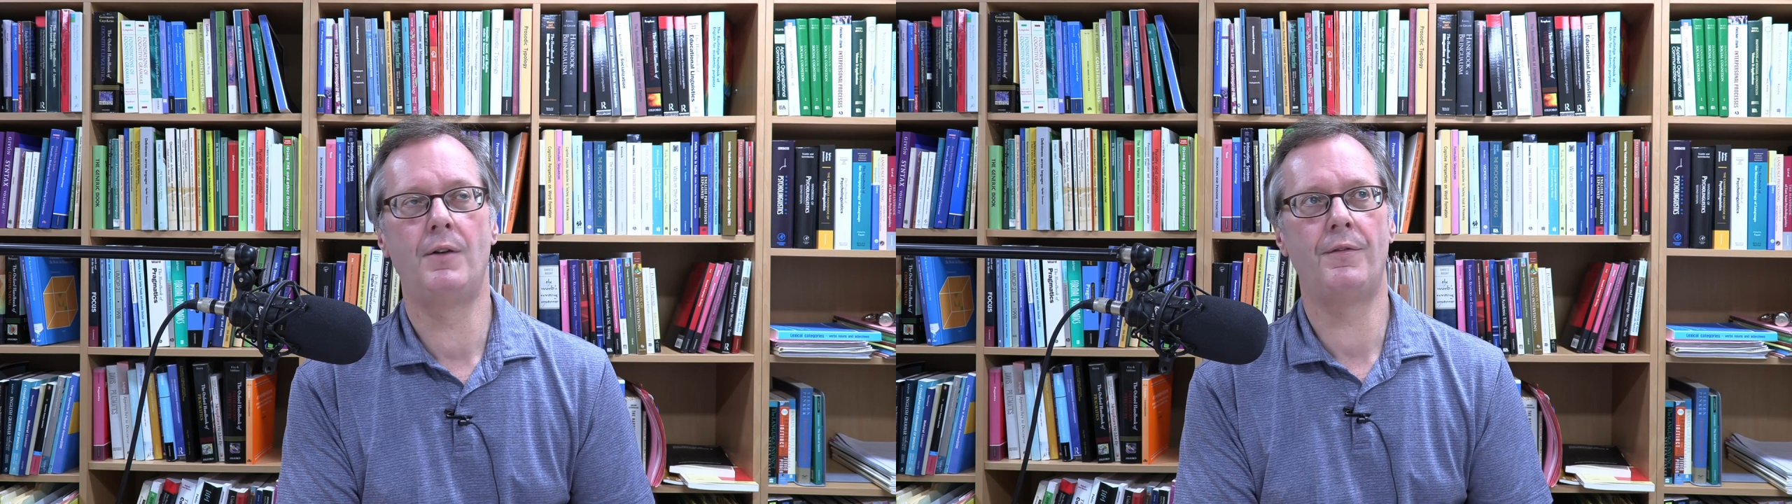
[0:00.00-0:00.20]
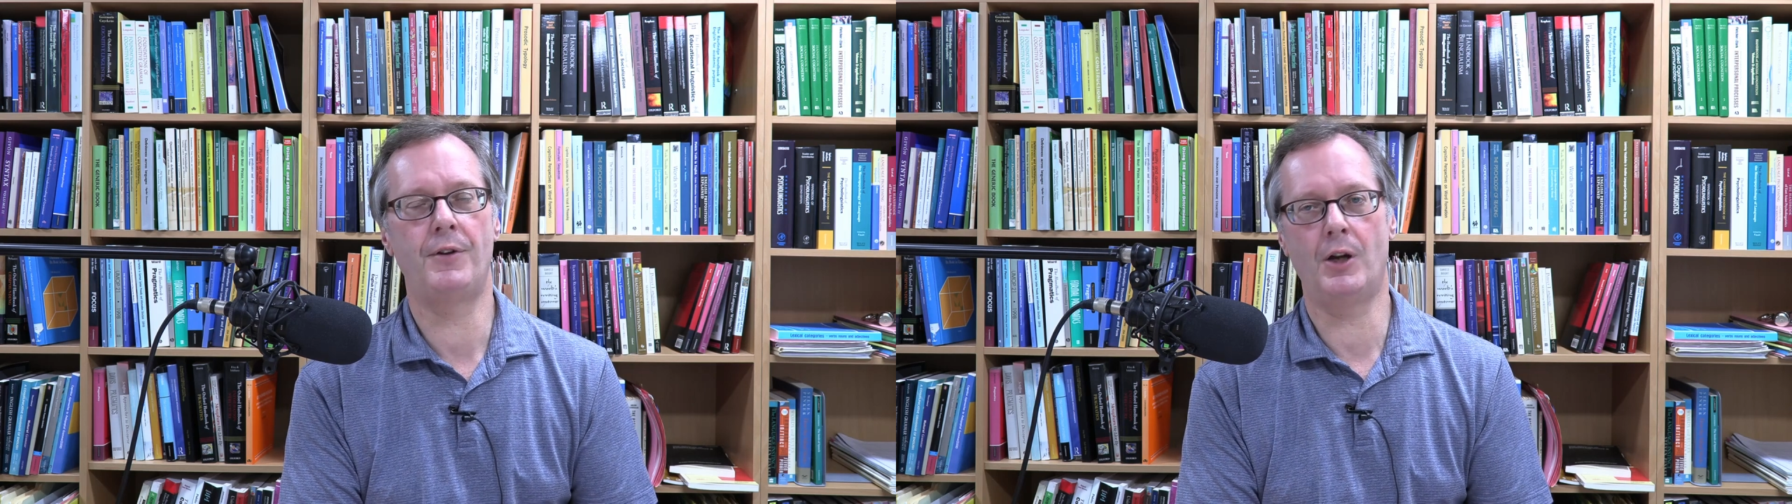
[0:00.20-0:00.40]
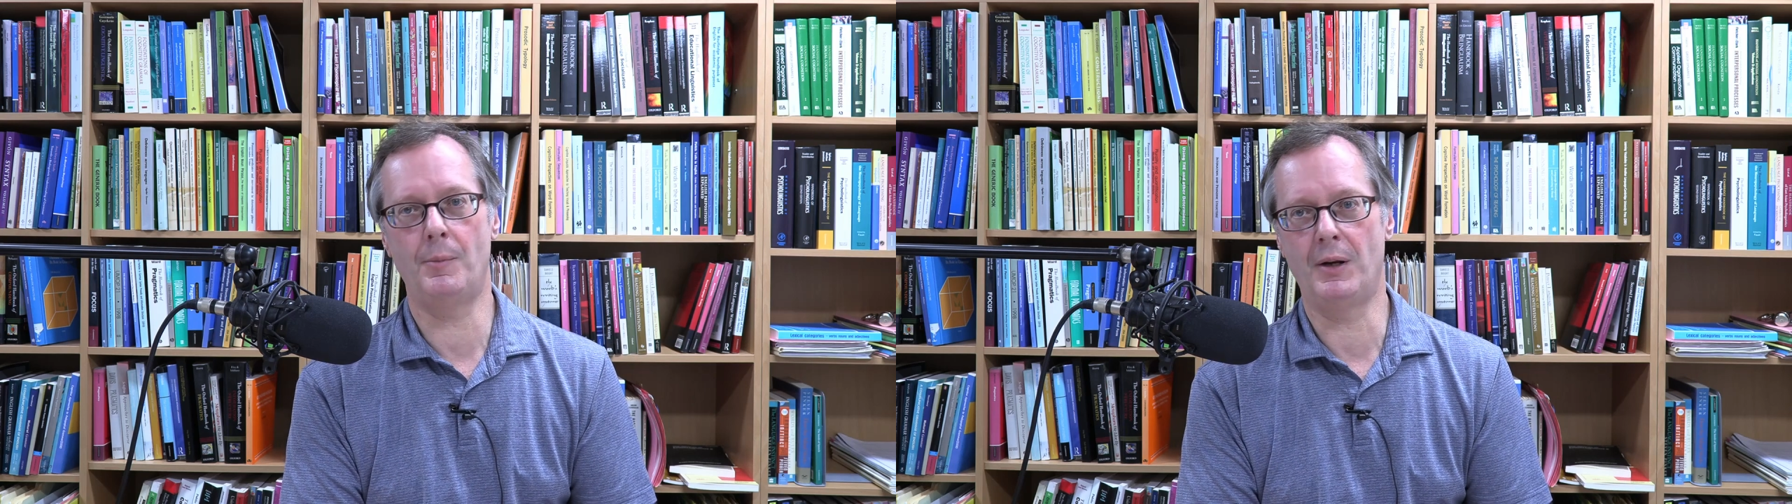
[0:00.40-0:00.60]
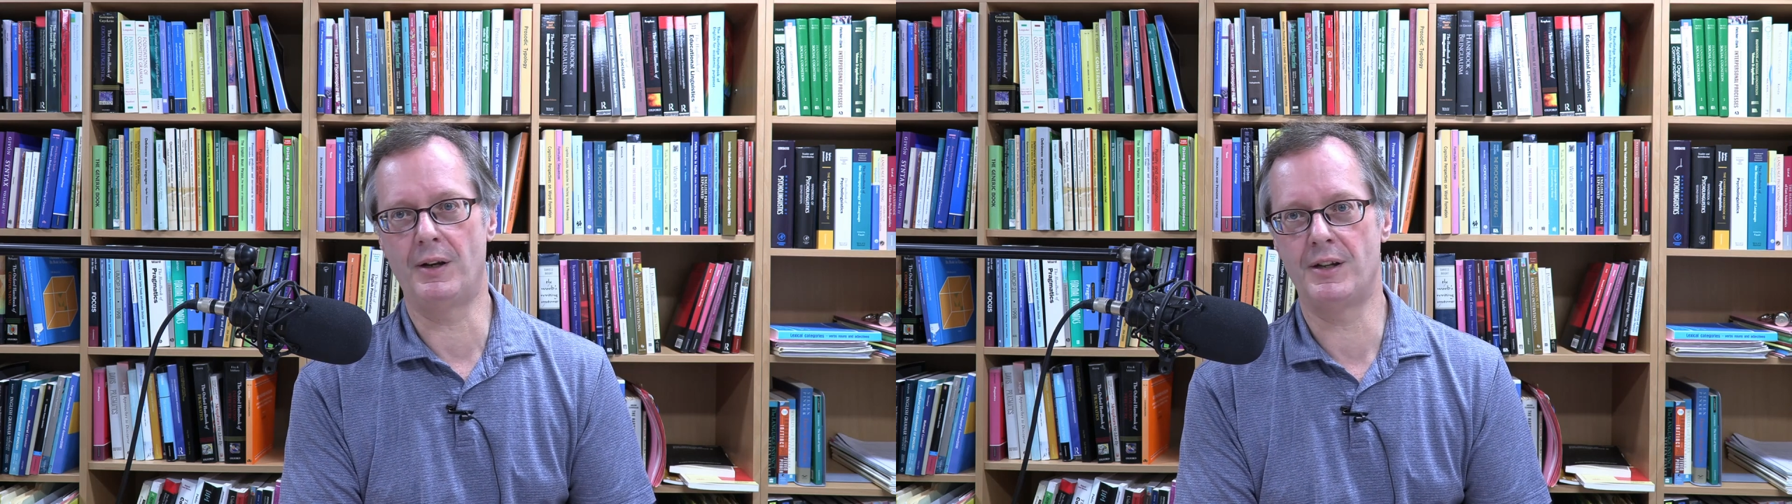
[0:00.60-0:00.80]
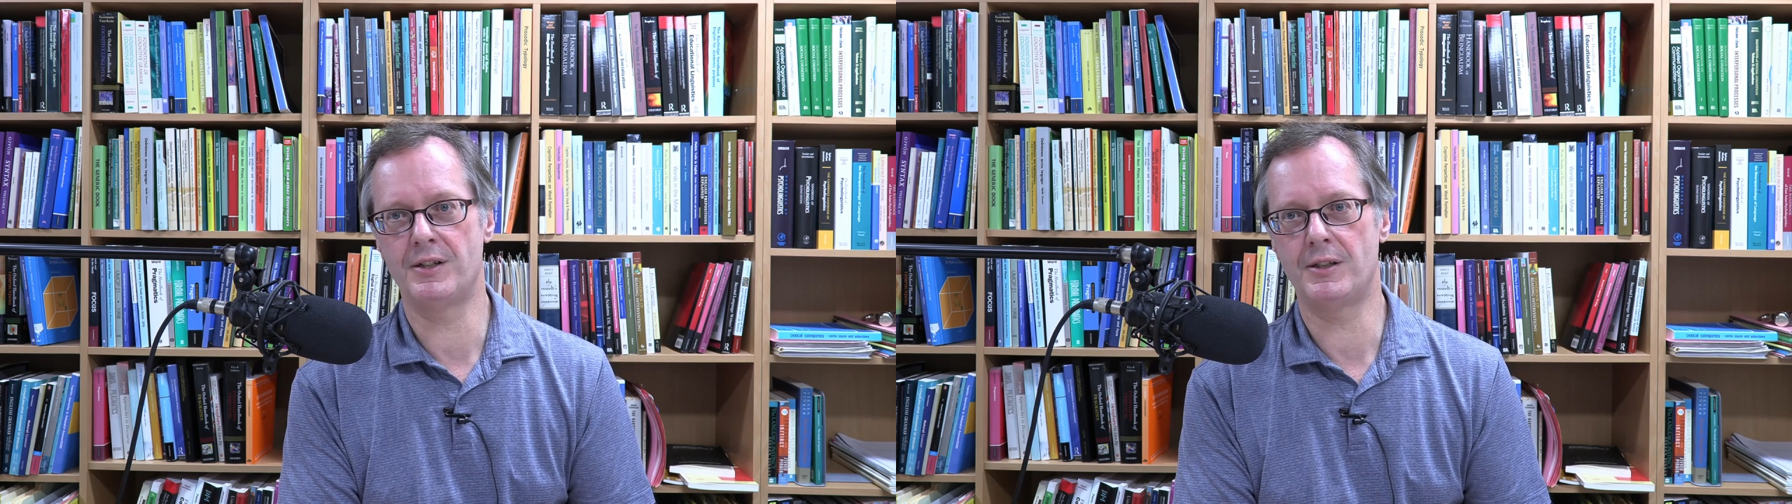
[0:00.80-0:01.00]
phenomenon,
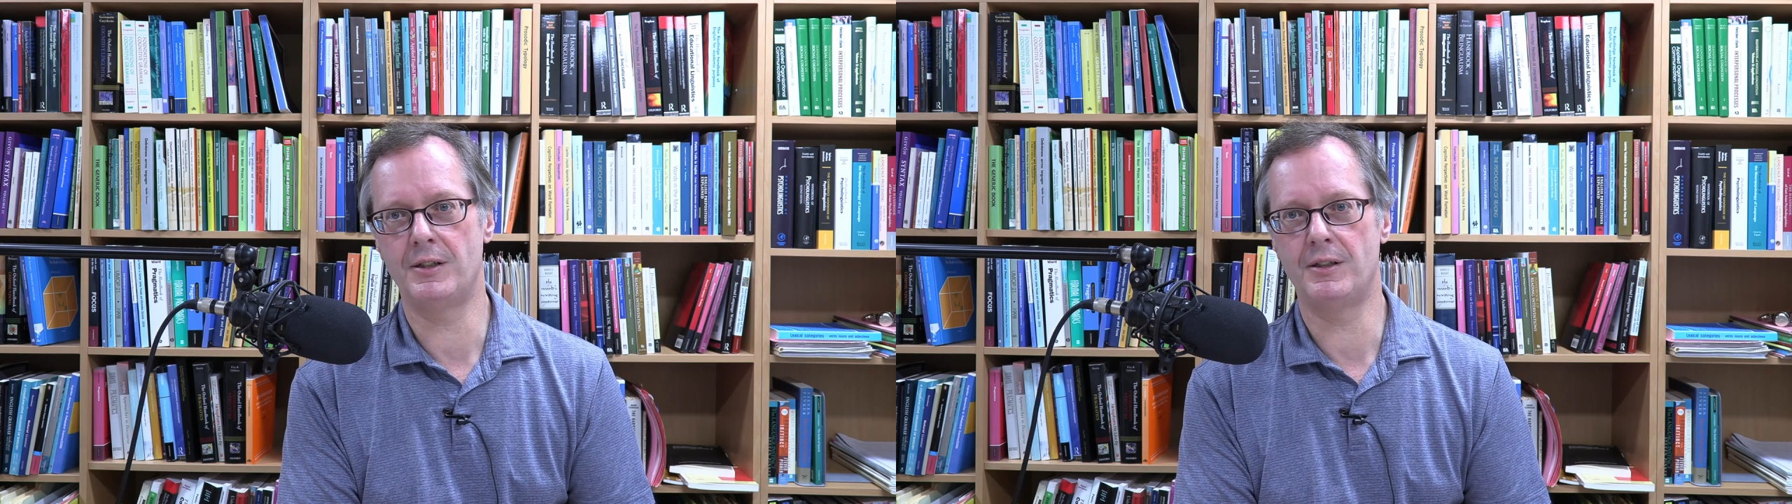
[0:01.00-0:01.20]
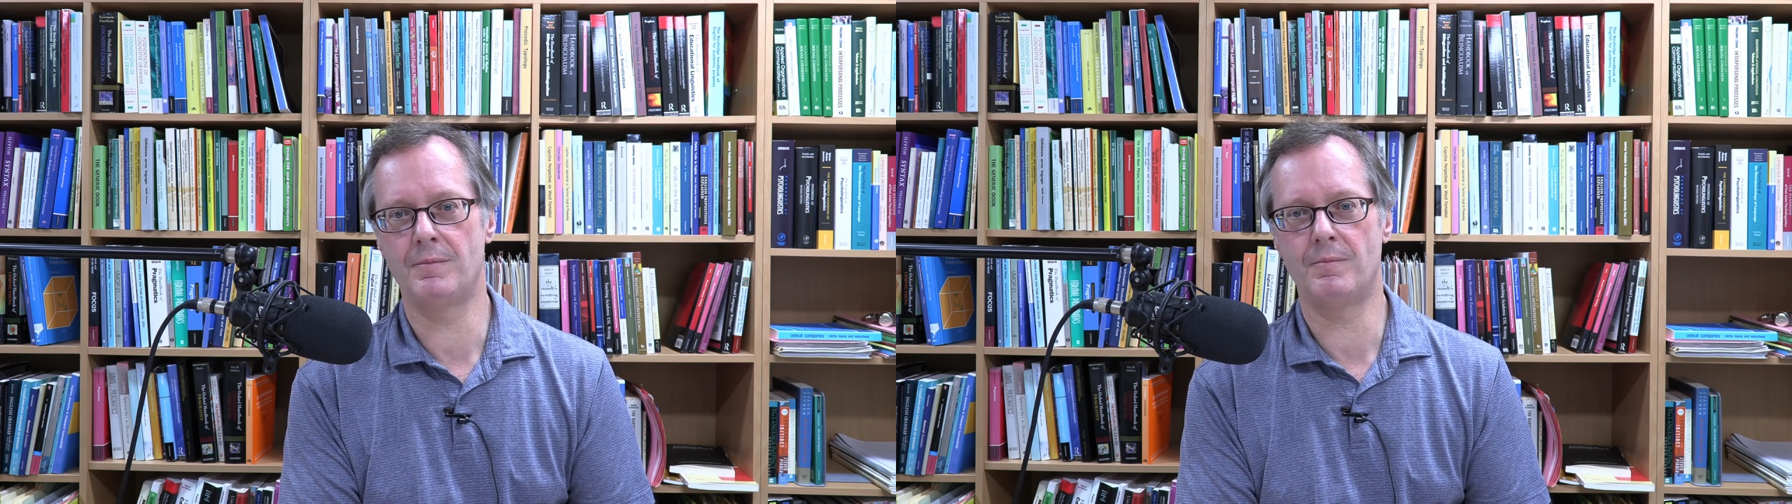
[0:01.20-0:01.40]
as a